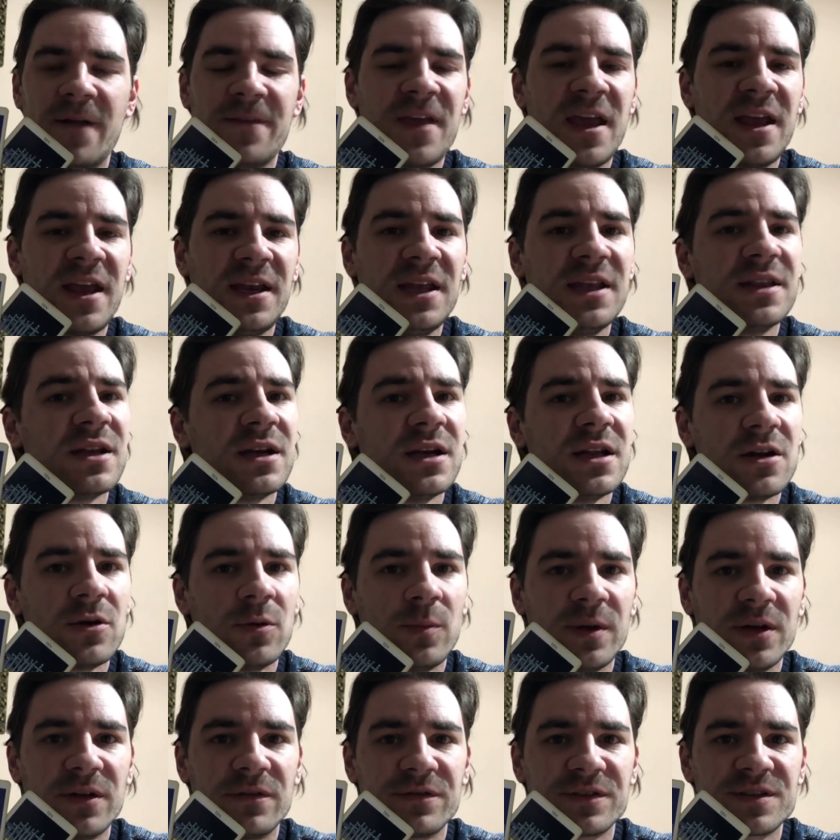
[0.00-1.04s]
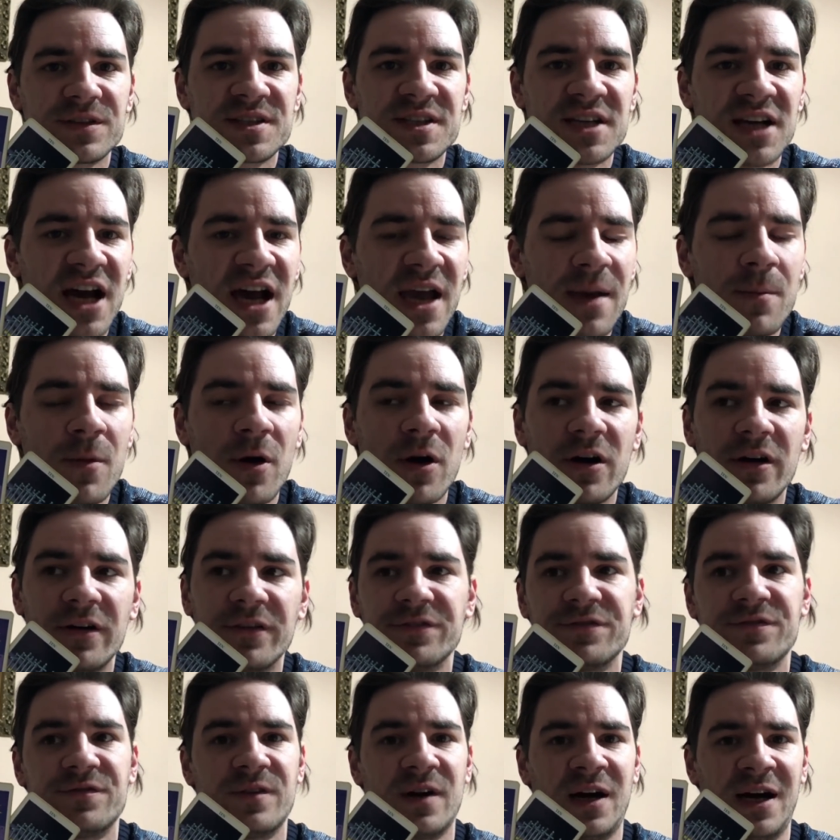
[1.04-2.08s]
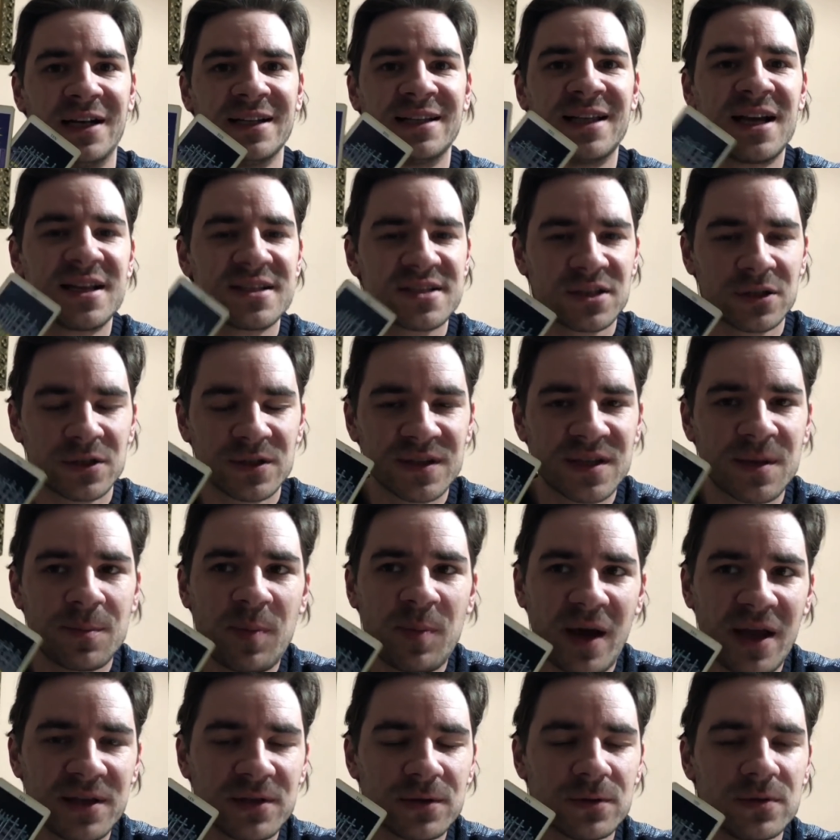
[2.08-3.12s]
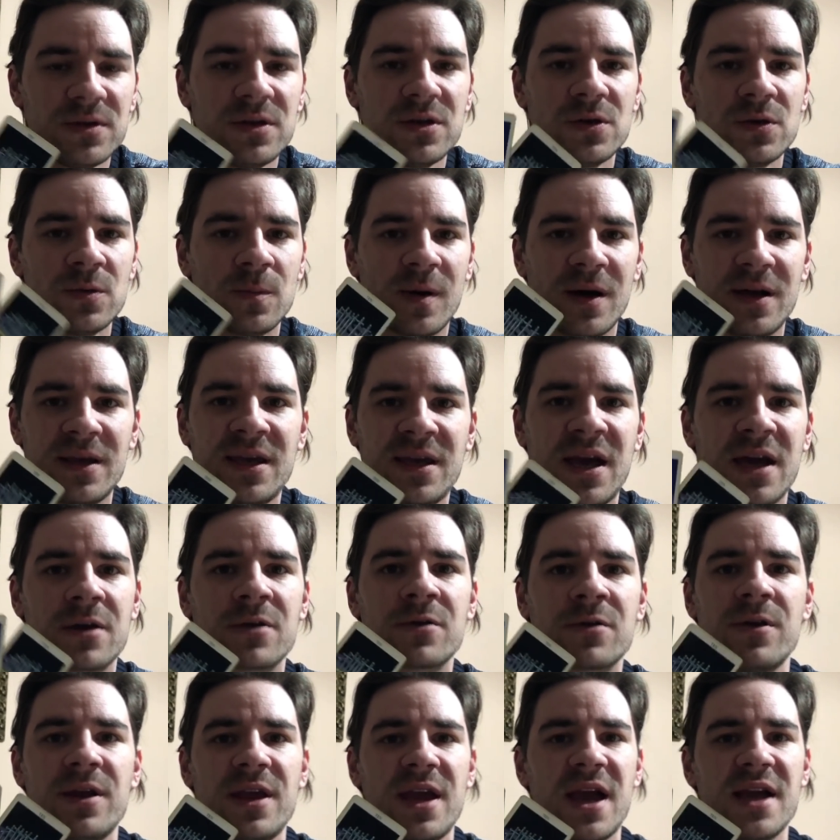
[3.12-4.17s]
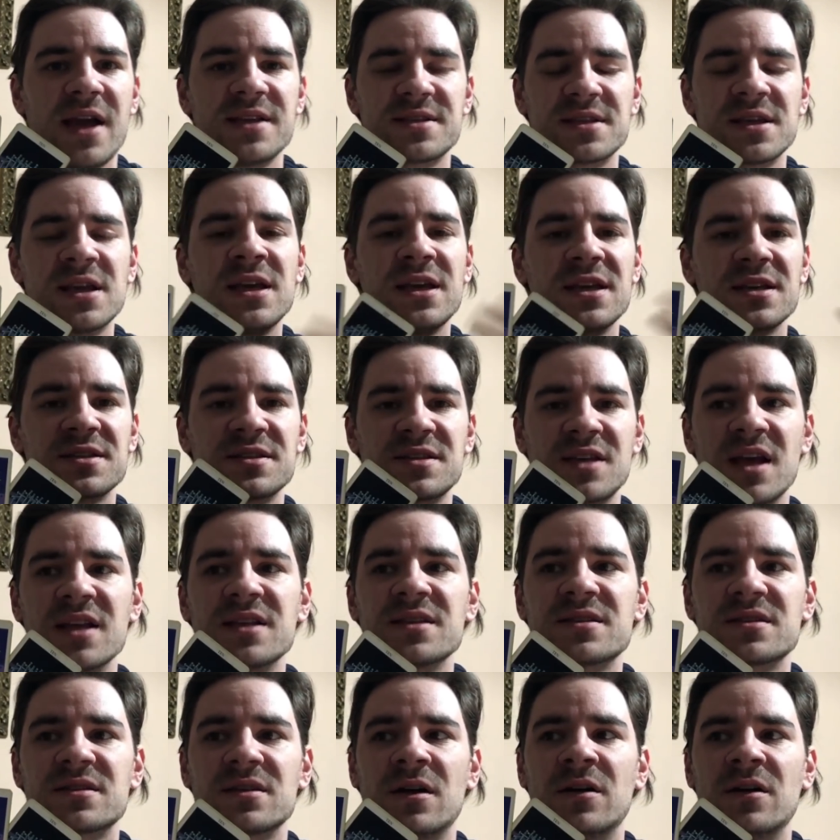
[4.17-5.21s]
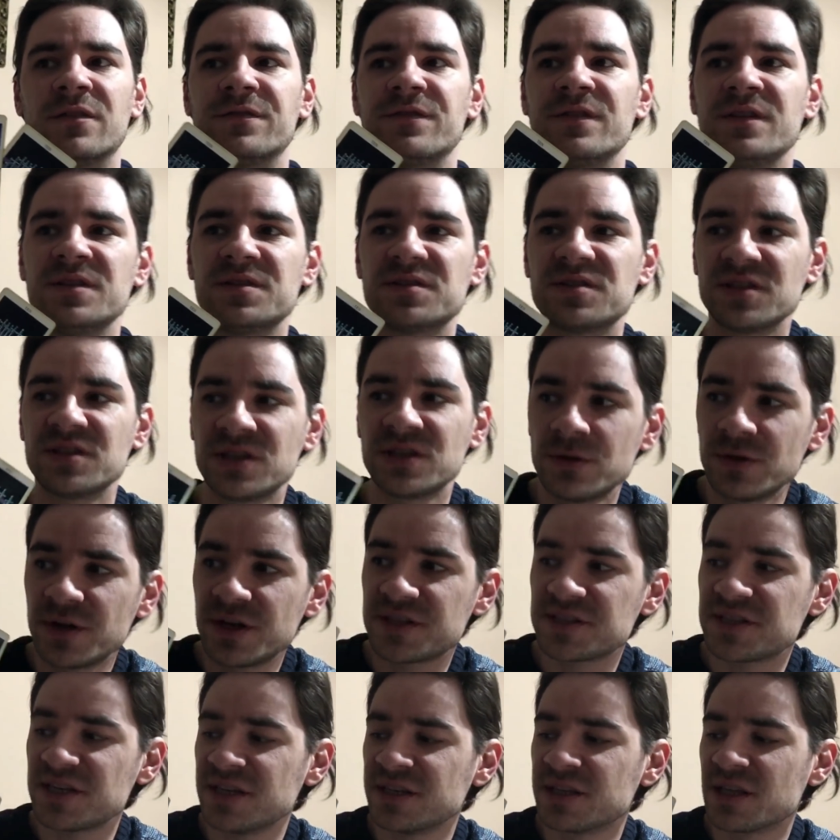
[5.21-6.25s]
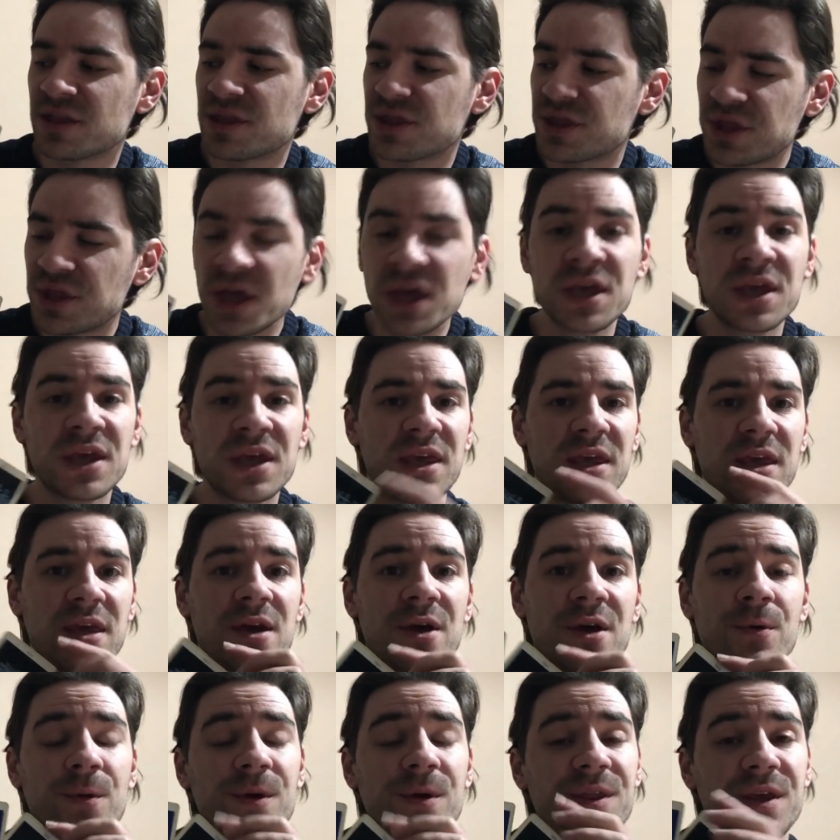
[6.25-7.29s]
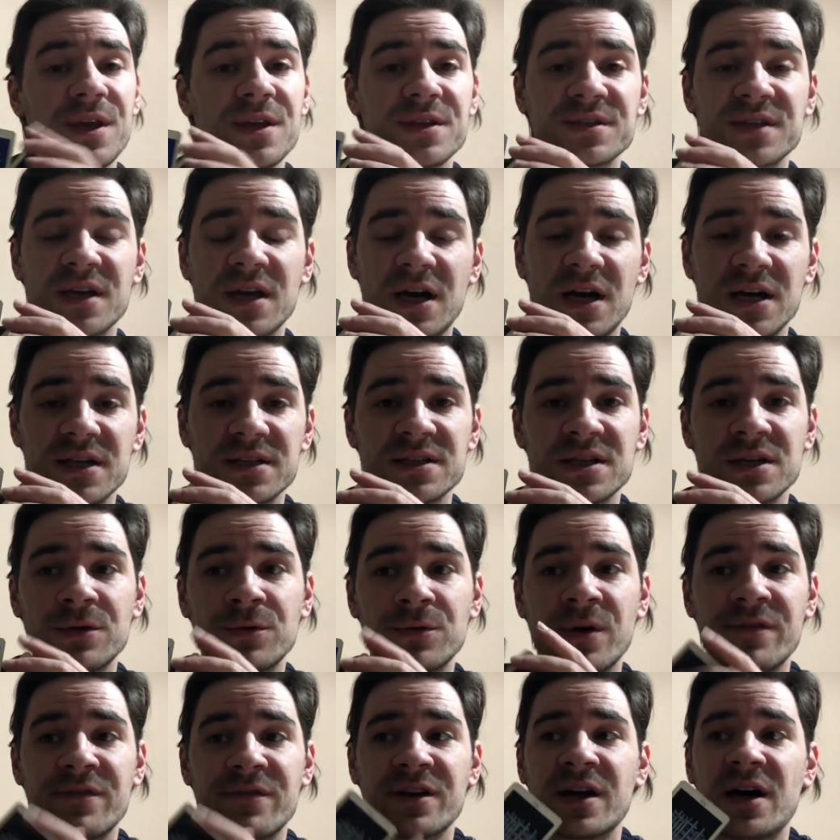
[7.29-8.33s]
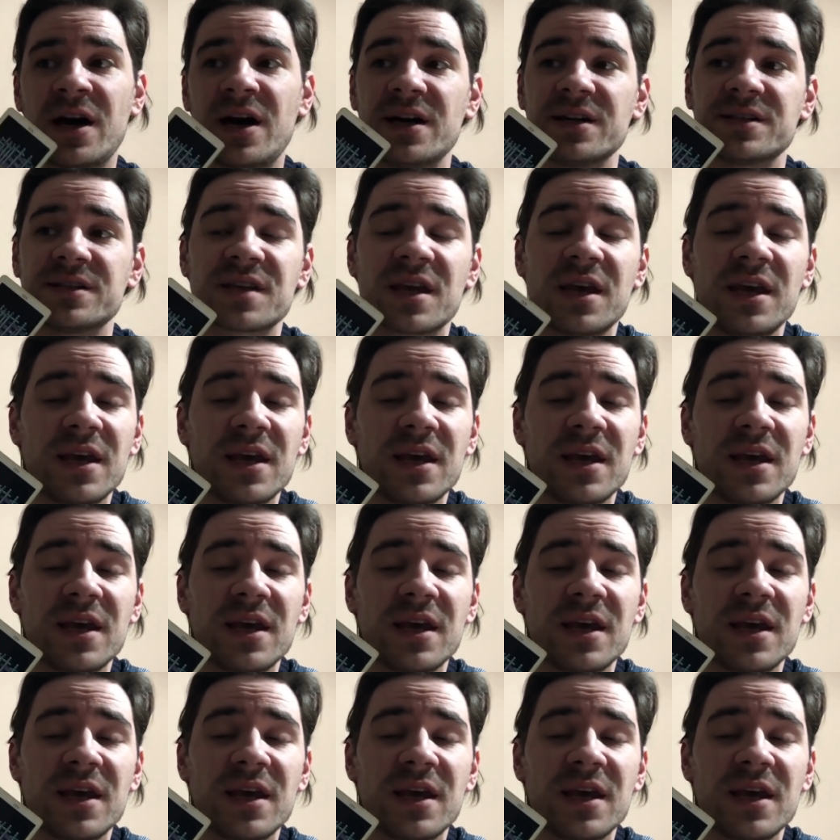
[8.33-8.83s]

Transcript: they need a little bit of a time off it does not depend on you but yet creates a, a sense of insecurity the thing here with these cards however guys